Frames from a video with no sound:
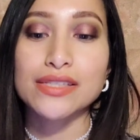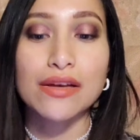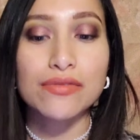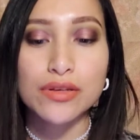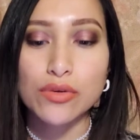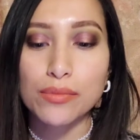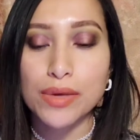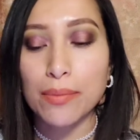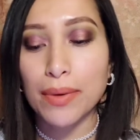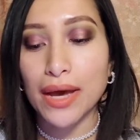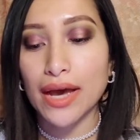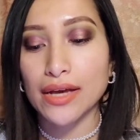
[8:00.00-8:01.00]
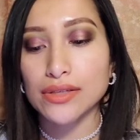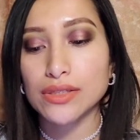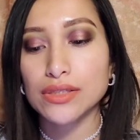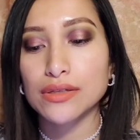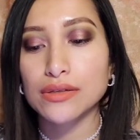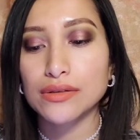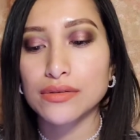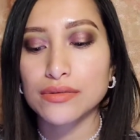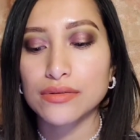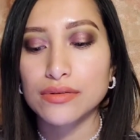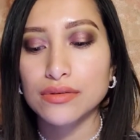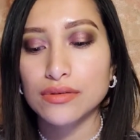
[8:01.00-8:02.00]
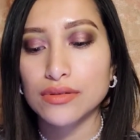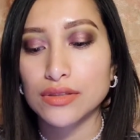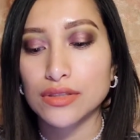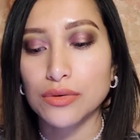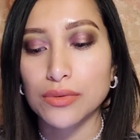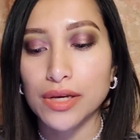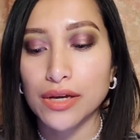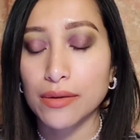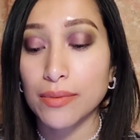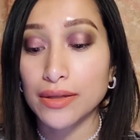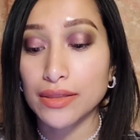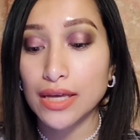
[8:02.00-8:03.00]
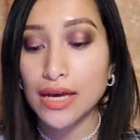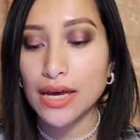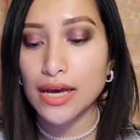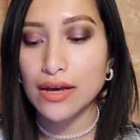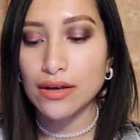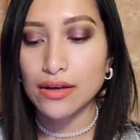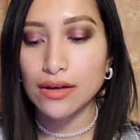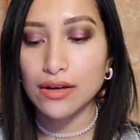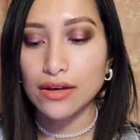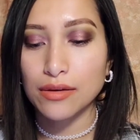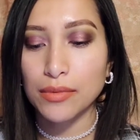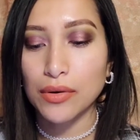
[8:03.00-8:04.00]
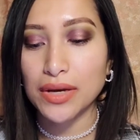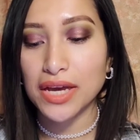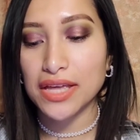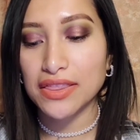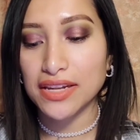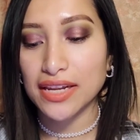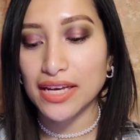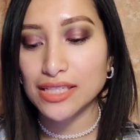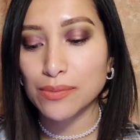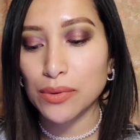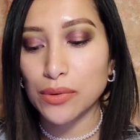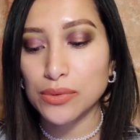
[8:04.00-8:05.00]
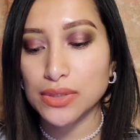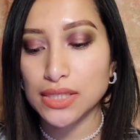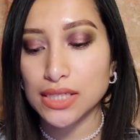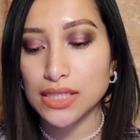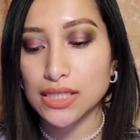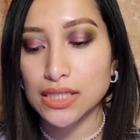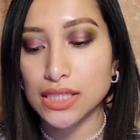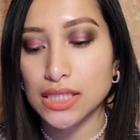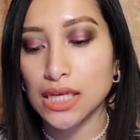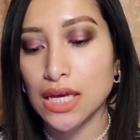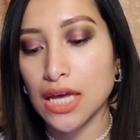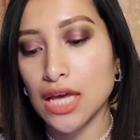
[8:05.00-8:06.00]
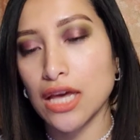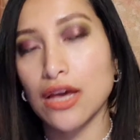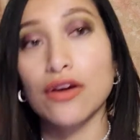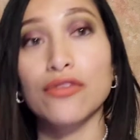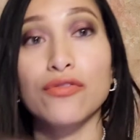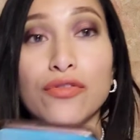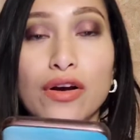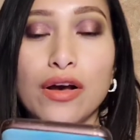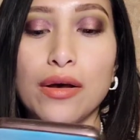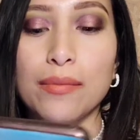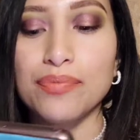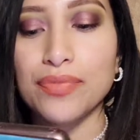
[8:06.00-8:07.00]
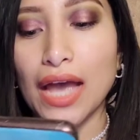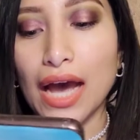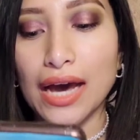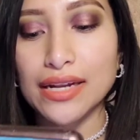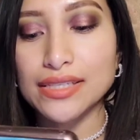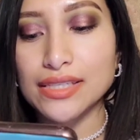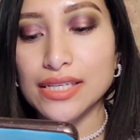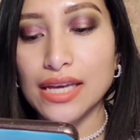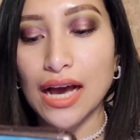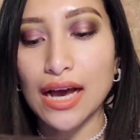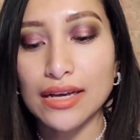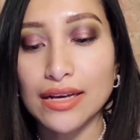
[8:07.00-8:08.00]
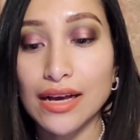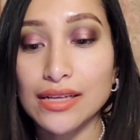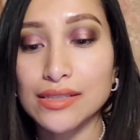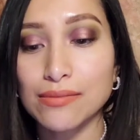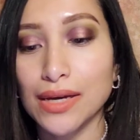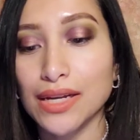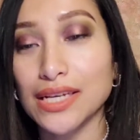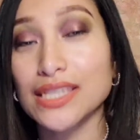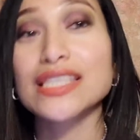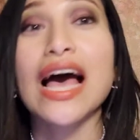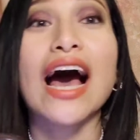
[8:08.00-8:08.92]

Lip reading: definitely gonna be a pass. Don't care about that. Okay, and the next post is from Odyssey Eye Cosmetics.